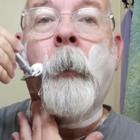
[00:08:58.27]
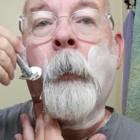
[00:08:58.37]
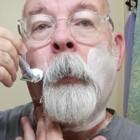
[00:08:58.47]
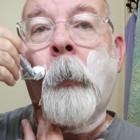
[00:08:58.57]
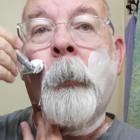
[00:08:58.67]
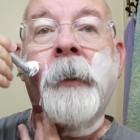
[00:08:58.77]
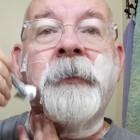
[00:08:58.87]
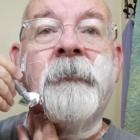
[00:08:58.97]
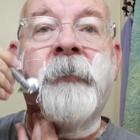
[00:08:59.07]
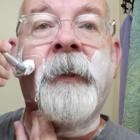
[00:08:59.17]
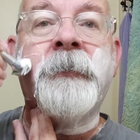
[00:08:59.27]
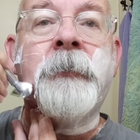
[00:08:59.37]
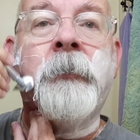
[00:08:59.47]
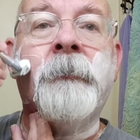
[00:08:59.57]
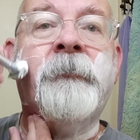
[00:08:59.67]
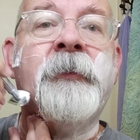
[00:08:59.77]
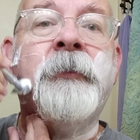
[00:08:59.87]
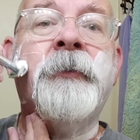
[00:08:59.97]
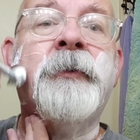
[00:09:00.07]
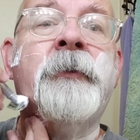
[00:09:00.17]
or wet the face cold
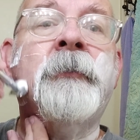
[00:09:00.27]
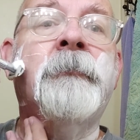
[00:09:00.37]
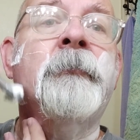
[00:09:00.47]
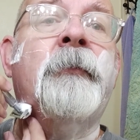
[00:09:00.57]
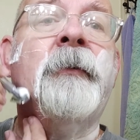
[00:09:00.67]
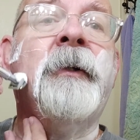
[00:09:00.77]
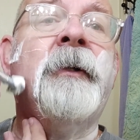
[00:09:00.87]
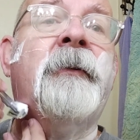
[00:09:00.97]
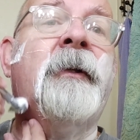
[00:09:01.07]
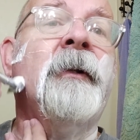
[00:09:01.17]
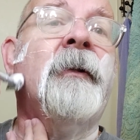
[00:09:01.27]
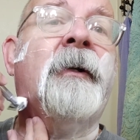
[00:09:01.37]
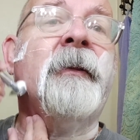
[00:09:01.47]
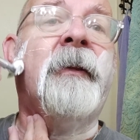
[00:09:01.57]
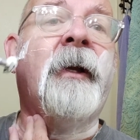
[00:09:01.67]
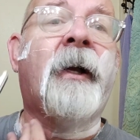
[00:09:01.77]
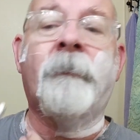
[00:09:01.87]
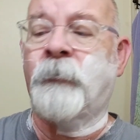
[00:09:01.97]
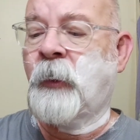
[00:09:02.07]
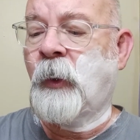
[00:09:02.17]
fusion, or anything like
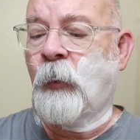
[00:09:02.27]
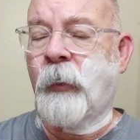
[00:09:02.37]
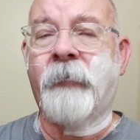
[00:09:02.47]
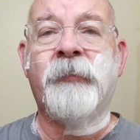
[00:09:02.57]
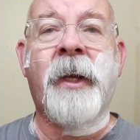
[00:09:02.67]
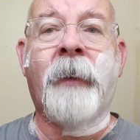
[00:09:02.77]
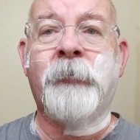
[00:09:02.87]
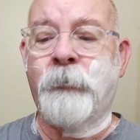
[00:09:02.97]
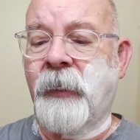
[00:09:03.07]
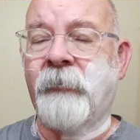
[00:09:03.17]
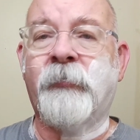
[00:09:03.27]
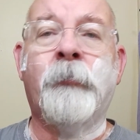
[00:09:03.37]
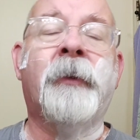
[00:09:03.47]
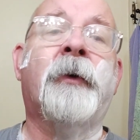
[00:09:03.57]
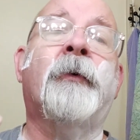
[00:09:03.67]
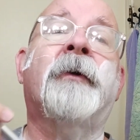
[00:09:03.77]
that. Whatever you happen to be familiar